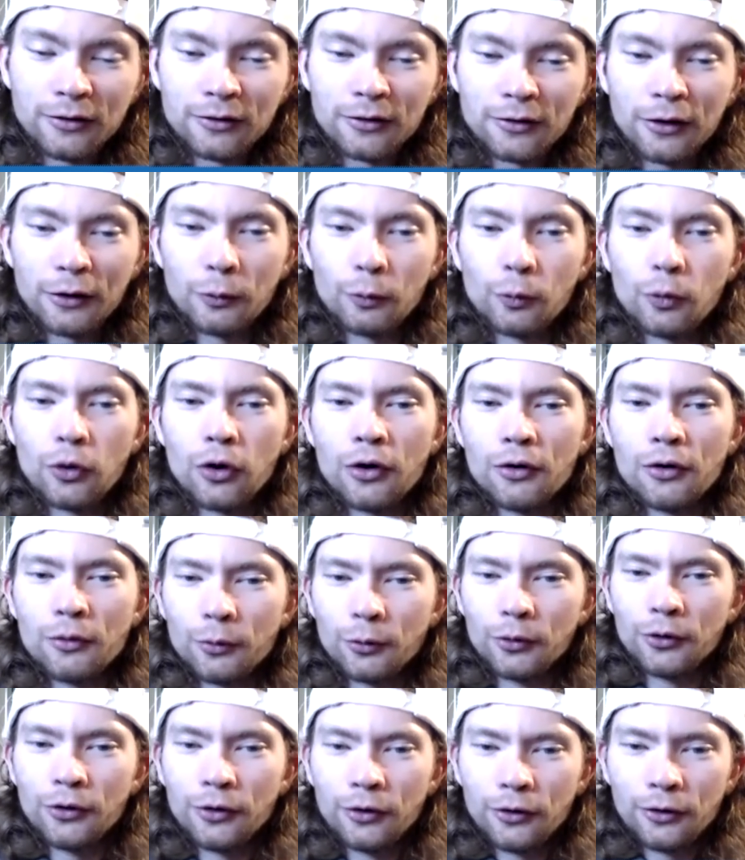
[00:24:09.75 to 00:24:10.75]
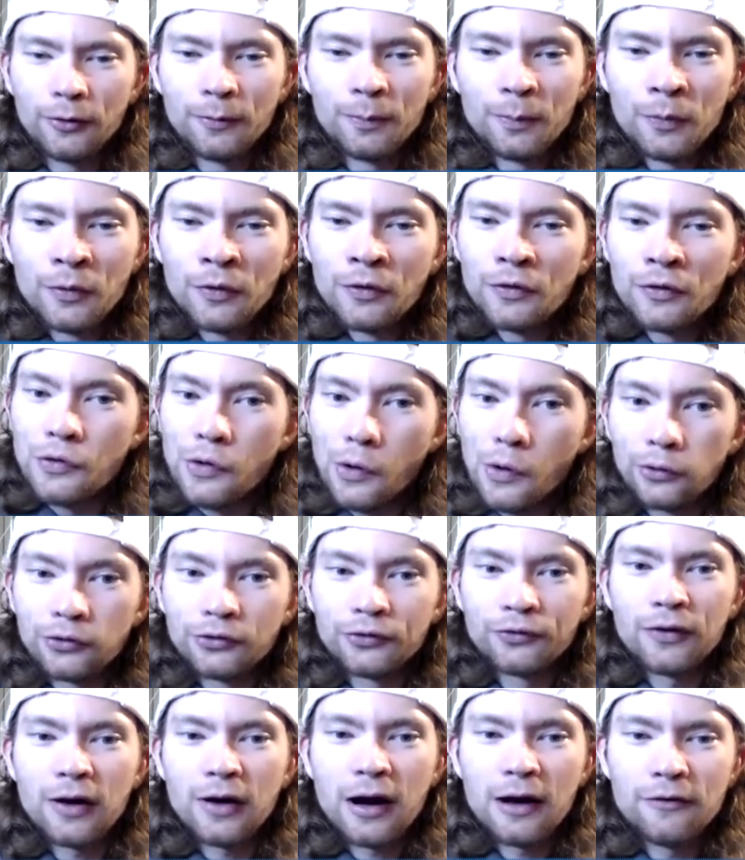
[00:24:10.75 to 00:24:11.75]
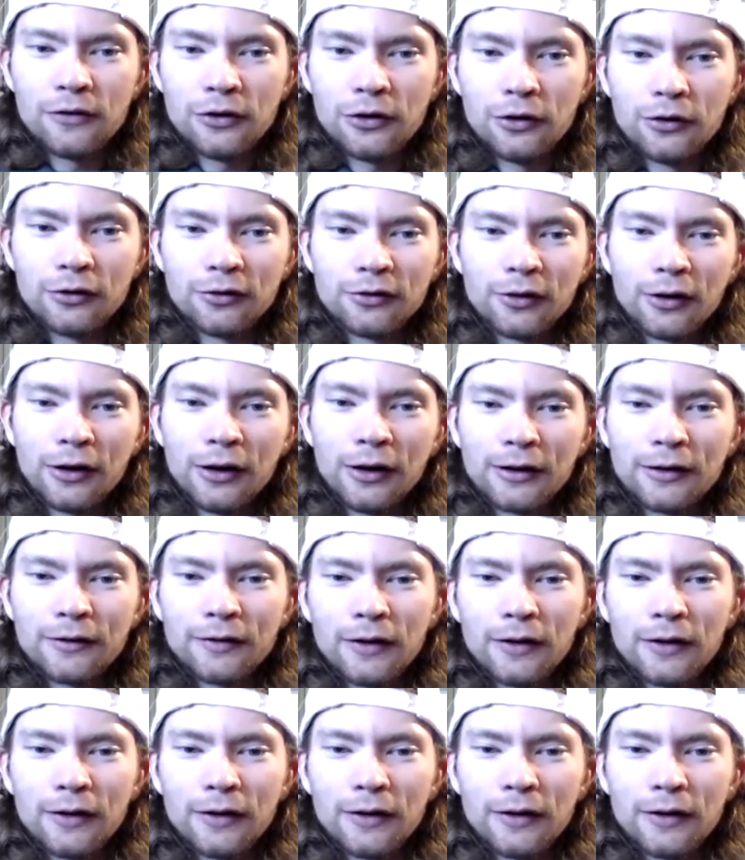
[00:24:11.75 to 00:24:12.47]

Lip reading: So like what were those 5 years like,